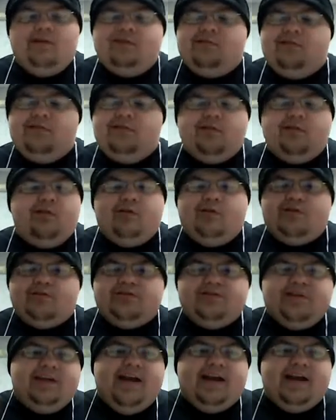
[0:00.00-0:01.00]
You got
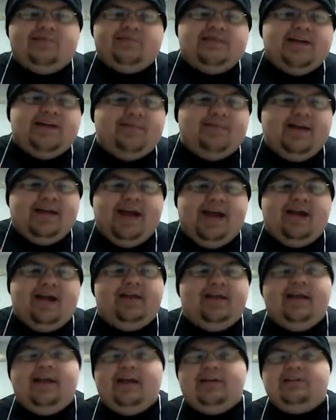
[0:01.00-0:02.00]
your Sami
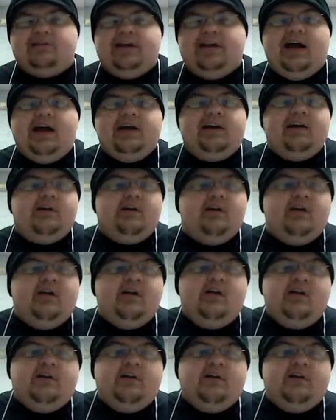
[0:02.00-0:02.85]
Callihan, you got your,